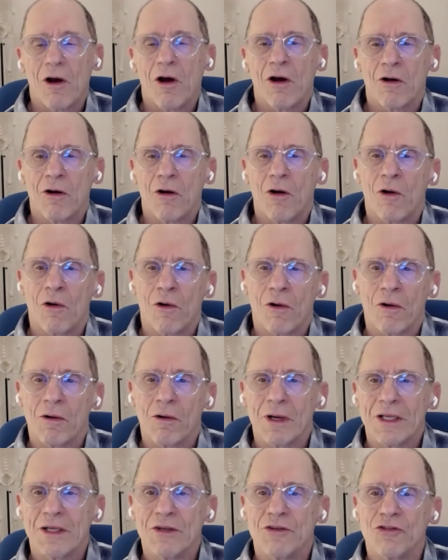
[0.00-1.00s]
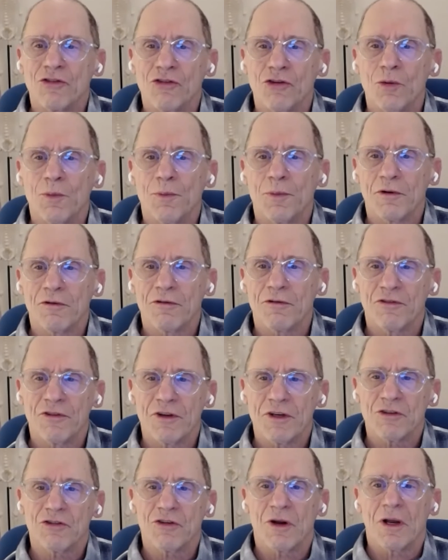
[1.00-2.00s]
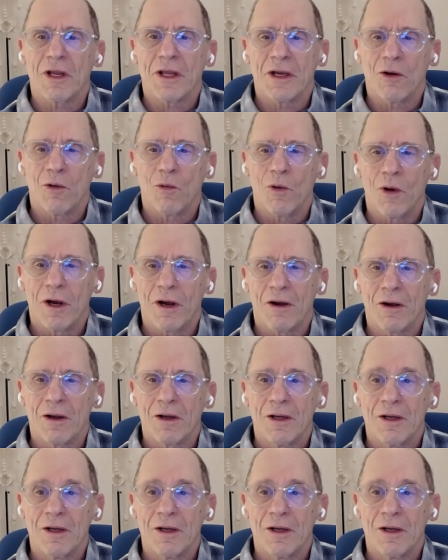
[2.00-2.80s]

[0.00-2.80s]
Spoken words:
or only superficially aware?